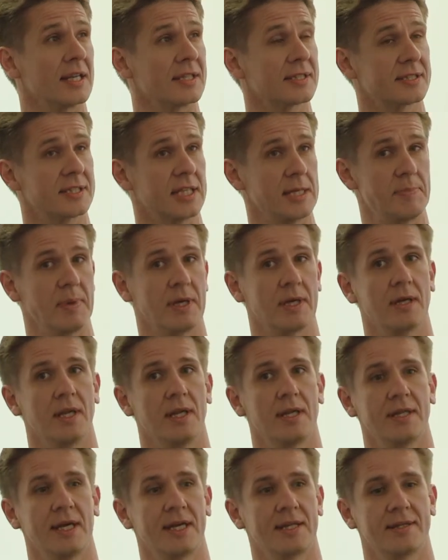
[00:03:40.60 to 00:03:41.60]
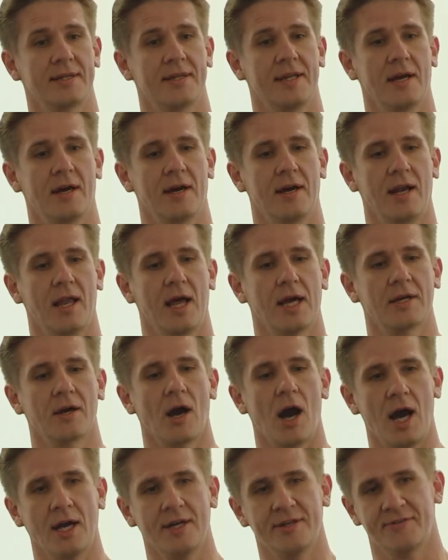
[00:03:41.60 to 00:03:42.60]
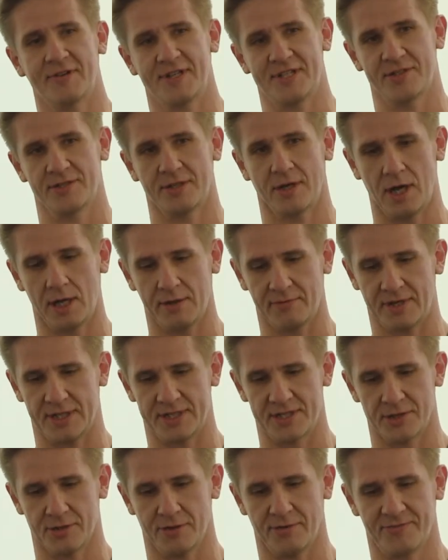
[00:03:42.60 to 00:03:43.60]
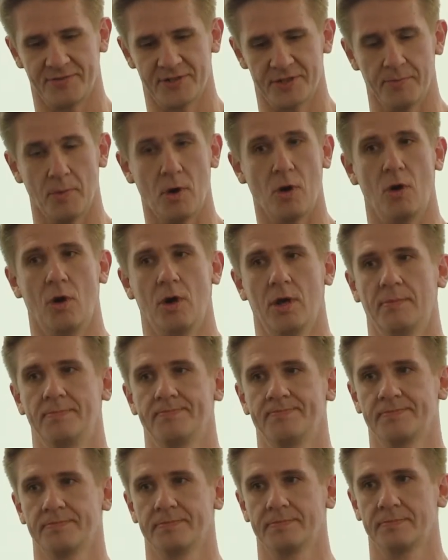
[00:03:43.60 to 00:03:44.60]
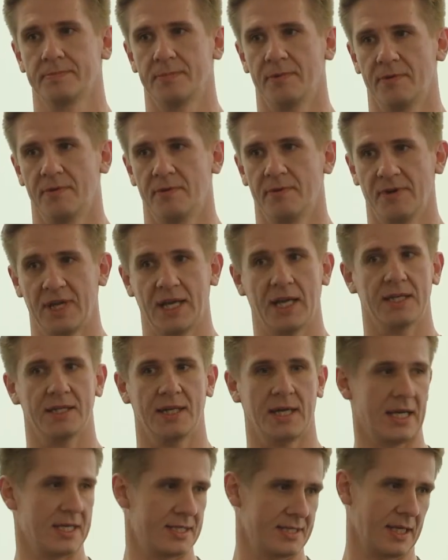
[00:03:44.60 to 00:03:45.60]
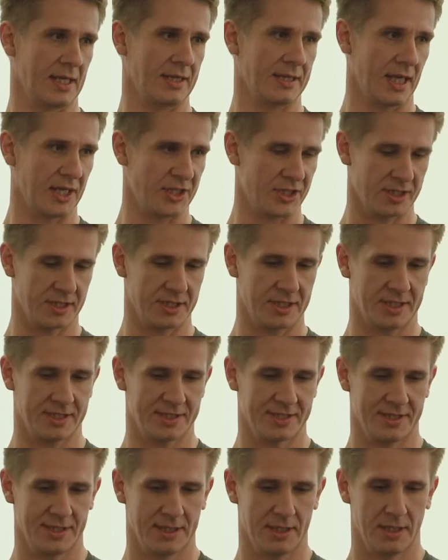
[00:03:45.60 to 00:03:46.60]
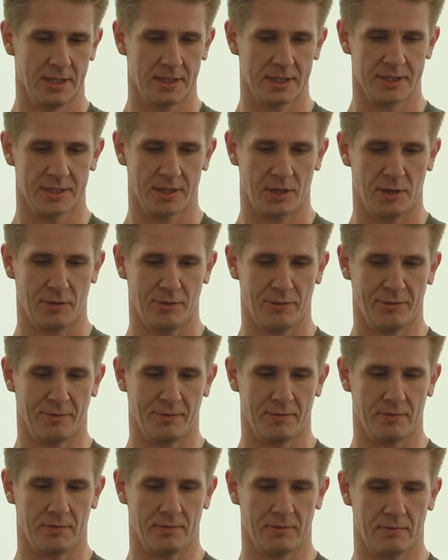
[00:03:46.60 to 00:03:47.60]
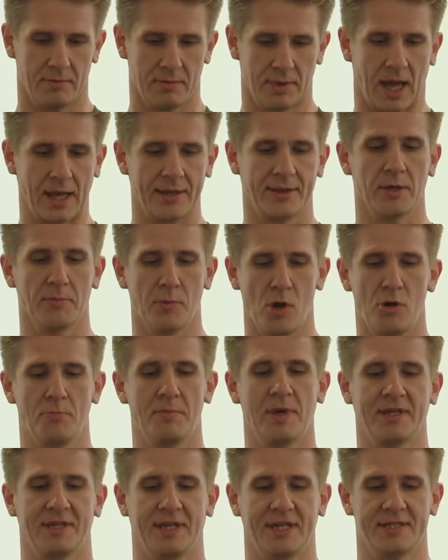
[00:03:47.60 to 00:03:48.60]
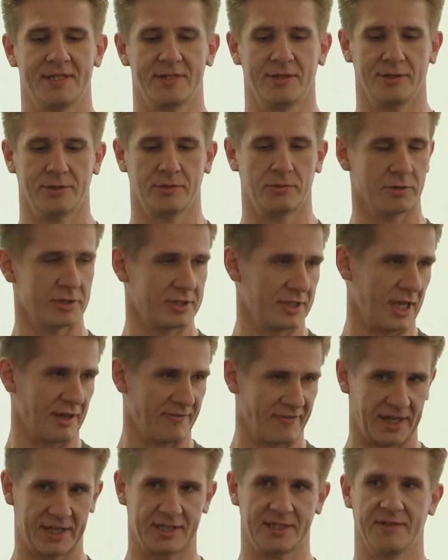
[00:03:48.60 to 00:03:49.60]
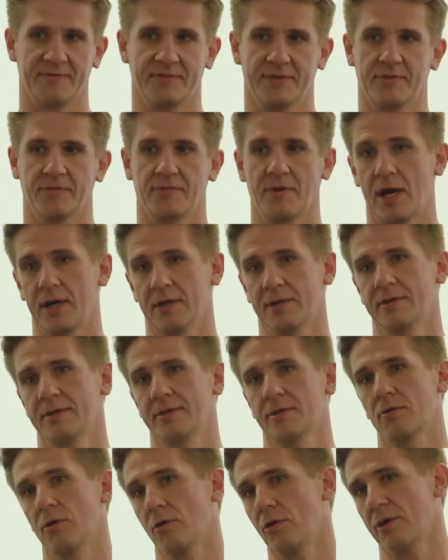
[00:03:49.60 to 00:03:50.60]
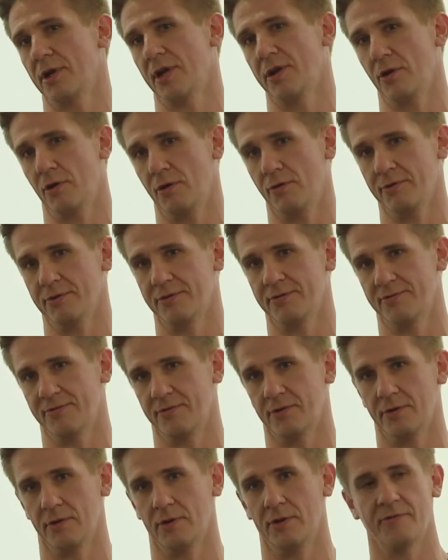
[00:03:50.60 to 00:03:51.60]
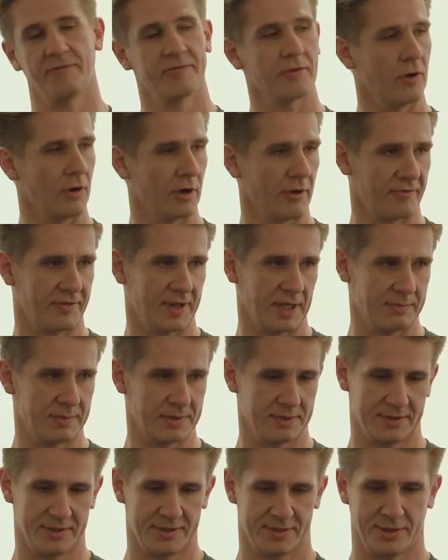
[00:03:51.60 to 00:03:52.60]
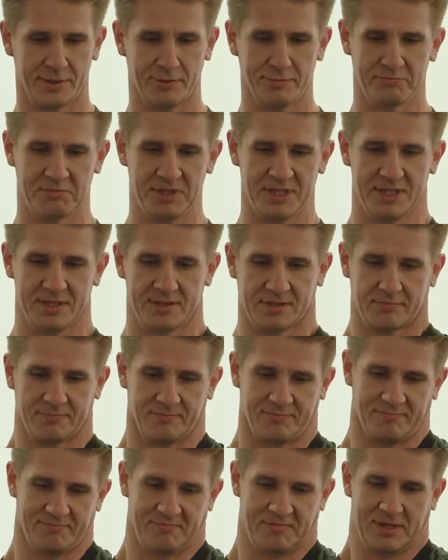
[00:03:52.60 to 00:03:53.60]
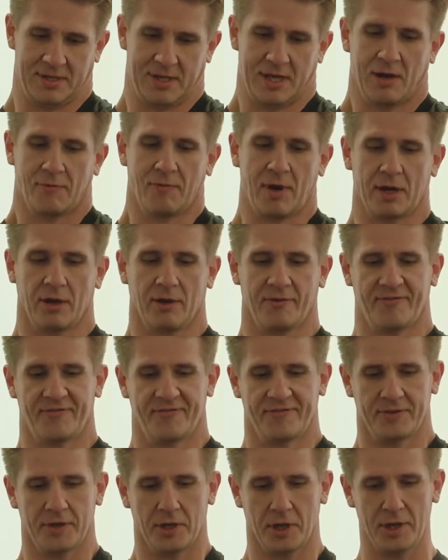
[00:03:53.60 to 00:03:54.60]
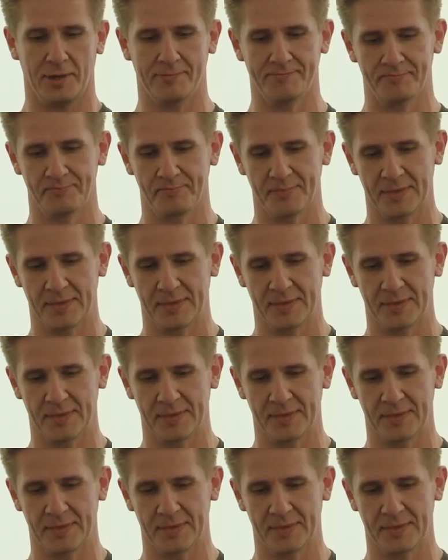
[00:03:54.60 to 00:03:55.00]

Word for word: it's typical that there are like hundreds, hundreds of small real estate agencies. So at the moment, it's not cost effective to run Corda node for all, all of them. So this is one of the